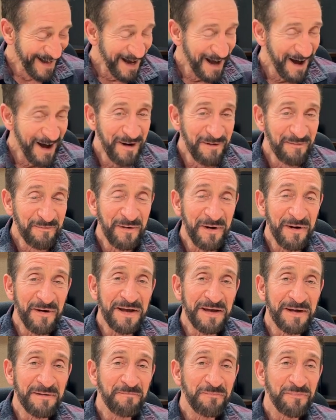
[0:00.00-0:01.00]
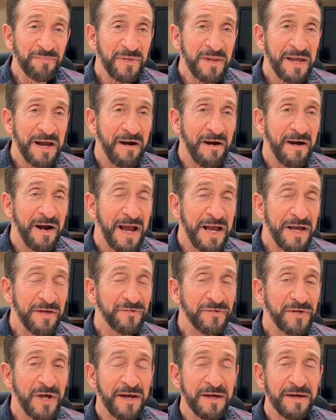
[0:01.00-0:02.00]
We're in our
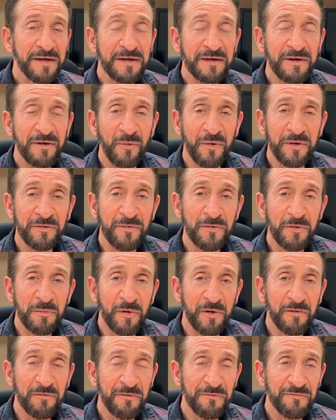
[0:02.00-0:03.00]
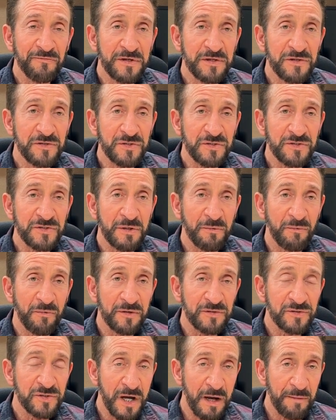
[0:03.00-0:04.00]
eighth day going through the book of Ephesians, and we're
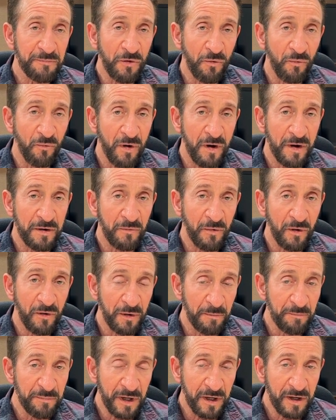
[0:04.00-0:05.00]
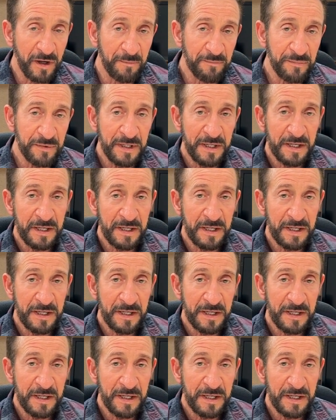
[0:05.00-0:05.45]
in chapter 1. We're going to pick up